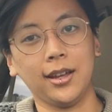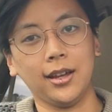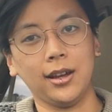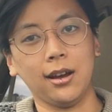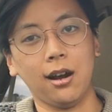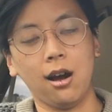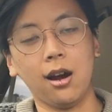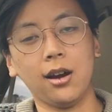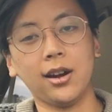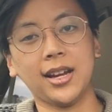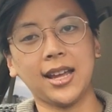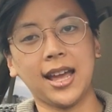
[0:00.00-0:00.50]

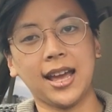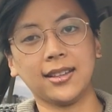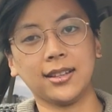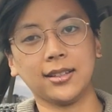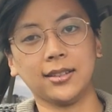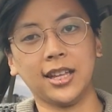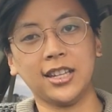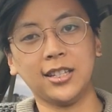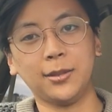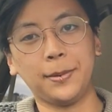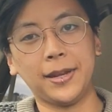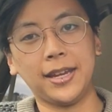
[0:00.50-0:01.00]
Ari has a
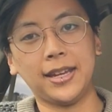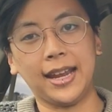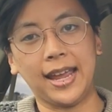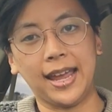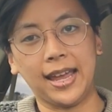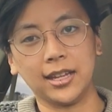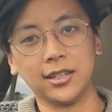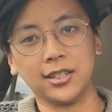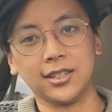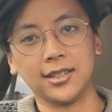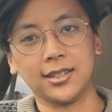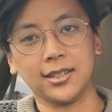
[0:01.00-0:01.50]
lesbian
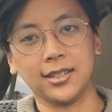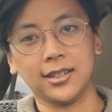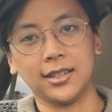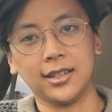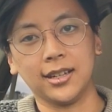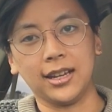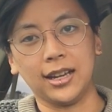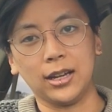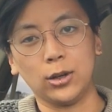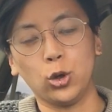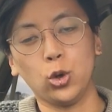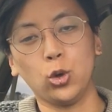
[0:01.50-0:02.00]
aunt
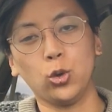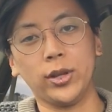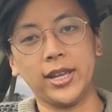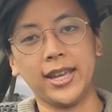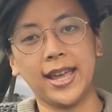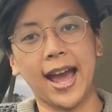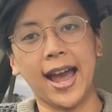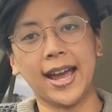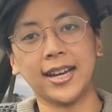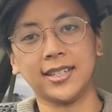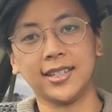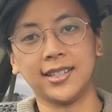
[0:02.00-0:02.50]
who he
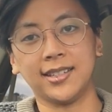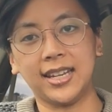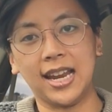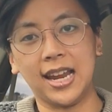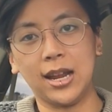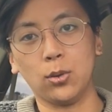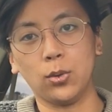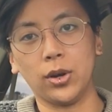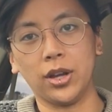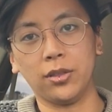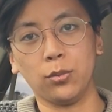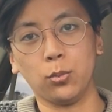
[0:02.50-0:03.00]
had to stay
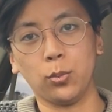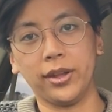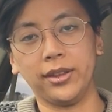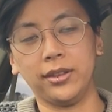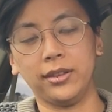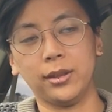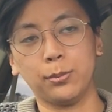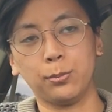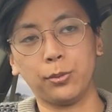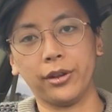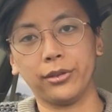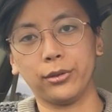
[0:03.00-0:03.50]
with when
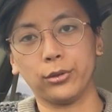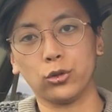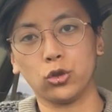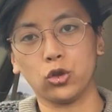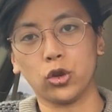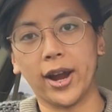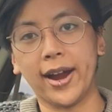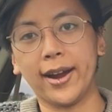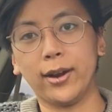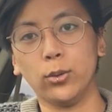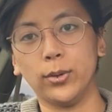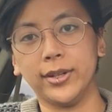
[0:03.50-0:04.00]
the brother's
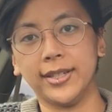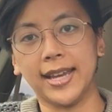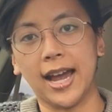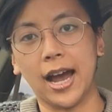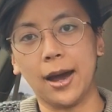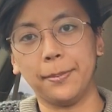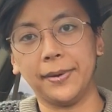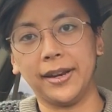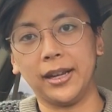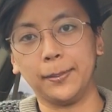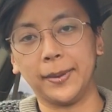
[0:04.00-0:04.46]
trial was happening,